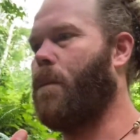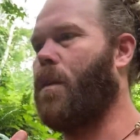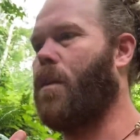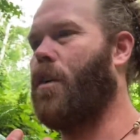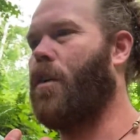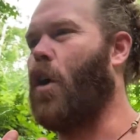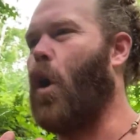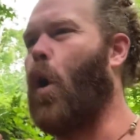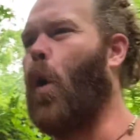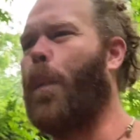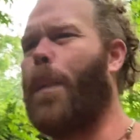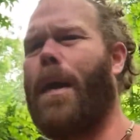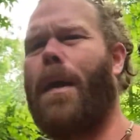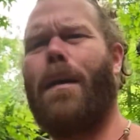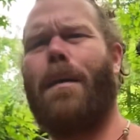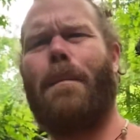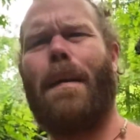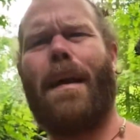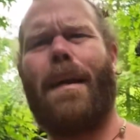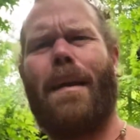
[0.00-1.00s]

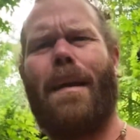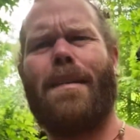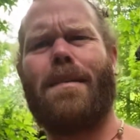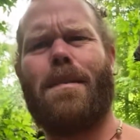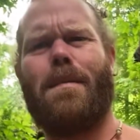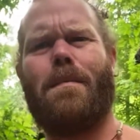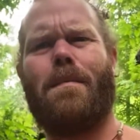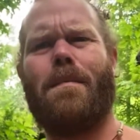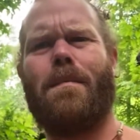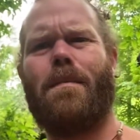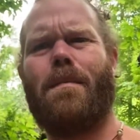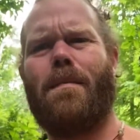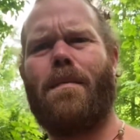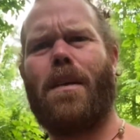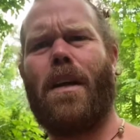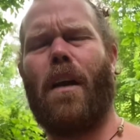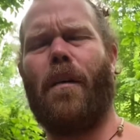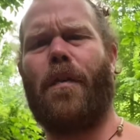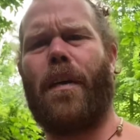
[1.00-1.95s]
coping mechanism. You know,